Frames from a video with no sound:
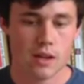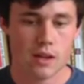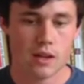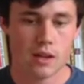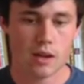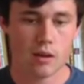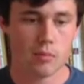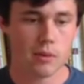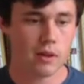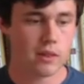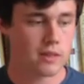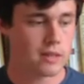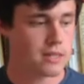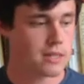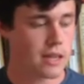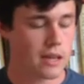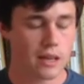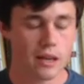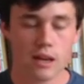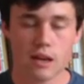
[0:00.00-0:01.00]
but at the
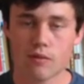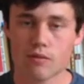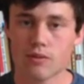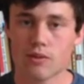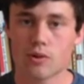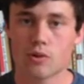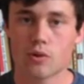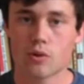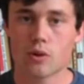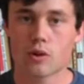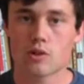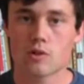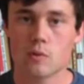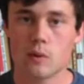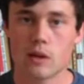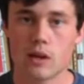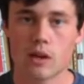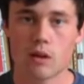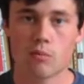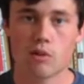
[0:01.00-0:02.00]
second half of the chorus,
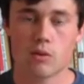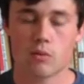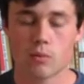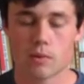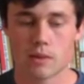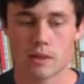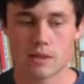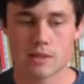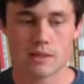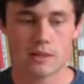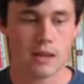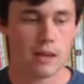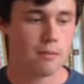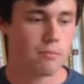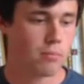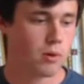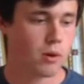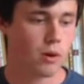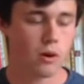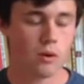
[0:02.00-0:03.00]
we come in with the
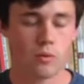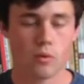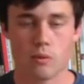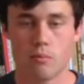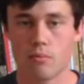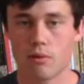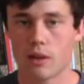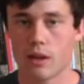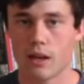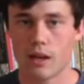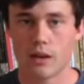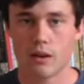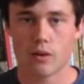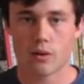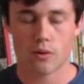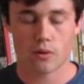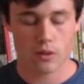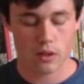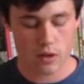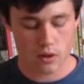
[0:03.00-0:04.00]
same part we played
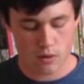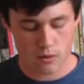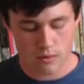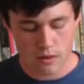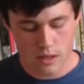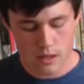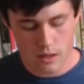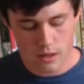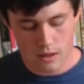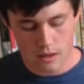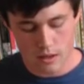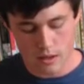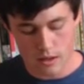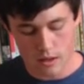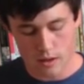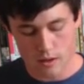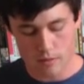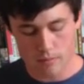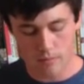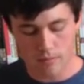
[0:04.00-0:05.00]
earlier.
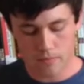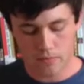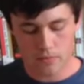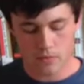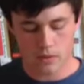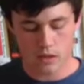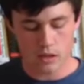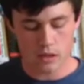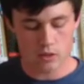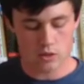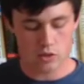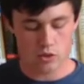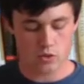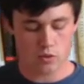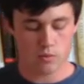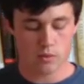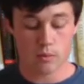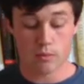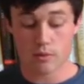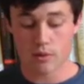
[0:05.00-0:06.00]
And just
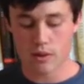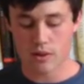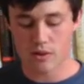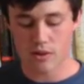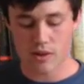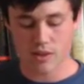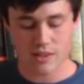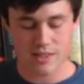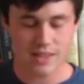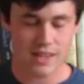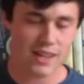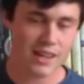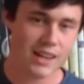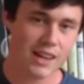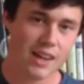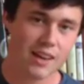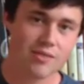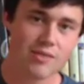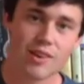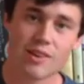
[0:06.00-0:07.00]
remember that you're on the second
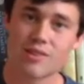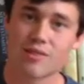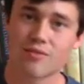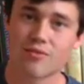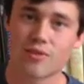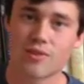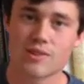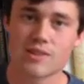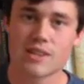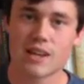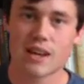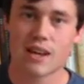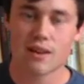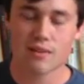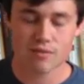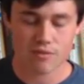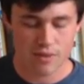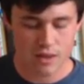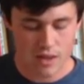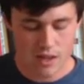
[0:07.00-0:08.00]
half, not the first
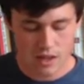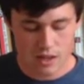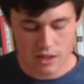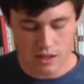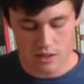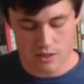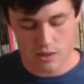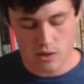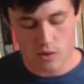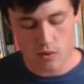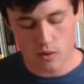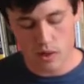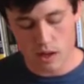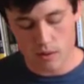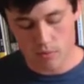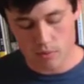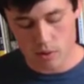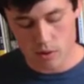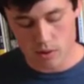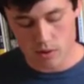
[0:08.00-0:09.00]
half. And so
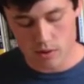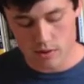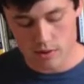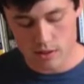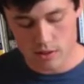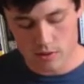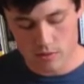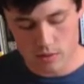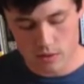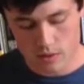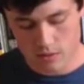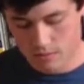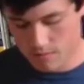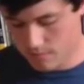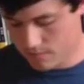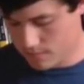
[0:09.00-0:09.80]
that part is this one.